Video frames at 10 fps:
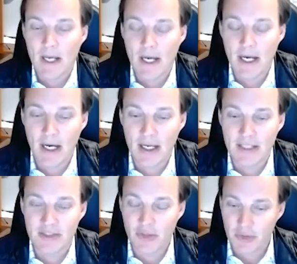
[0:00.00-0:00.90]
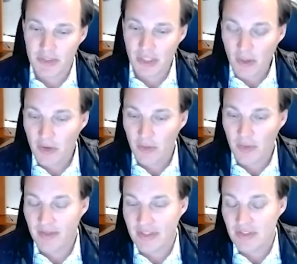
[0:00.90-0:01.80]
And so there was a little
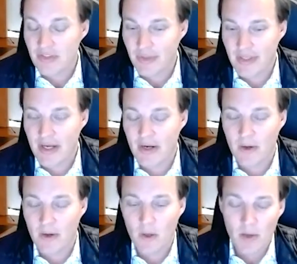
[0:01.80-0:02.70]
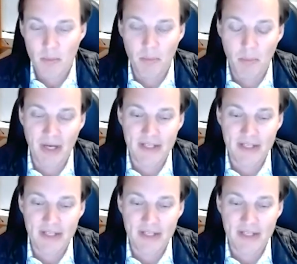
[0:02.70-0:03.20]
bit of history there, but